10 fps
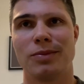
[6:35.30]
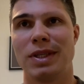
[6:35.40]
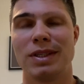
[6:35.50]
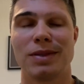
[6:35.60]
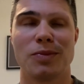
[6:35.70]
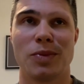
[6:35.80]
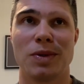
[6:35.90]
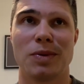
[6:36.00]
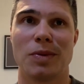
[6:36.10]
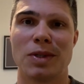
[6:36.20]

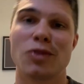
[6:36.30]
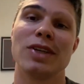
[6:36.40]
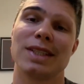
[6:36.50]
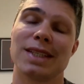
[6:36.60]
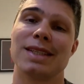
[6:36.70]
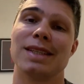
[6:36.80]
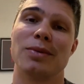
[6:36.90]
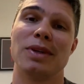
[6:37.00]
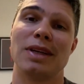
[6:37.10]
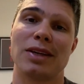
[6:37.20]
It's great
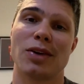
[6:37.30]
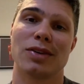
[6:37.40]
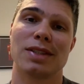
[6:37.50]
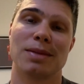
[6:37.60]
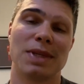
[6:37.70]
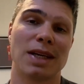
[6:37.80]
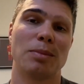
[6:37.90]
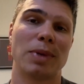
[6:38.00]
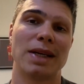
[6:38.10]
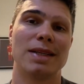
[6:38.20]
that we got some
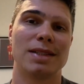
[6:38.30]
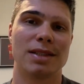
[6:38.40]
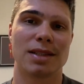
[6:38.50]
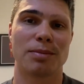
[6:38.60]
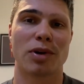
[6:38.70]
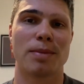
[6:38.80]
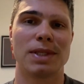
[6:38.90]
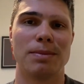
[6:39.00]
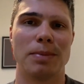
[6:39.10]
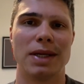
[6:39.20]
young players and some
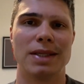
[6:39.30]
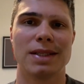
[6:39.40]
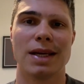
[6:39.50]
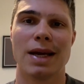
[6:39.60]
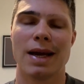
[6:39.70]
promising players.